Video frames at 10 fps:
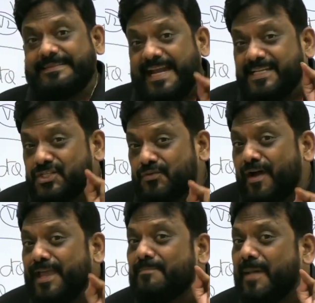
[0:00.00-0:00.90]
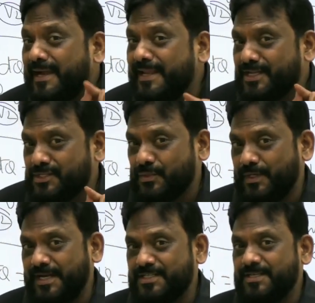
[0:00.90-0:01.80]
That's why, my dear
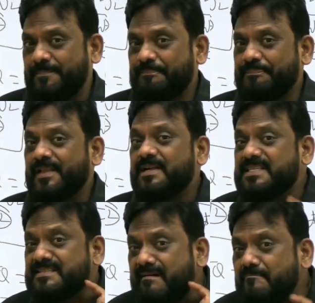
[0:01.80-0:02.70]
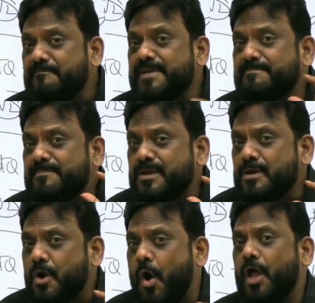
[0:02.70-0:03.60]
students, some
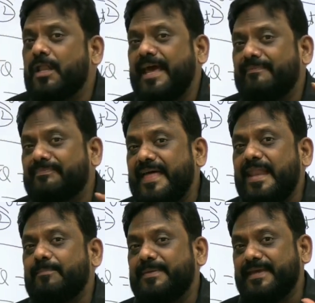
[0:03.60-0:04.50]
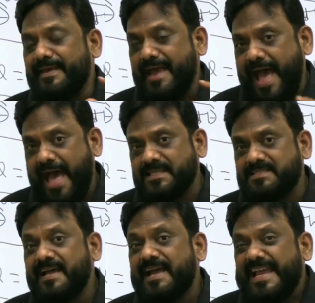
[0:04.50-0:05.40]
people call enthalpy
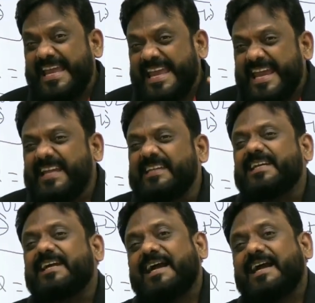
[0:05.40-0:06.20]
as heat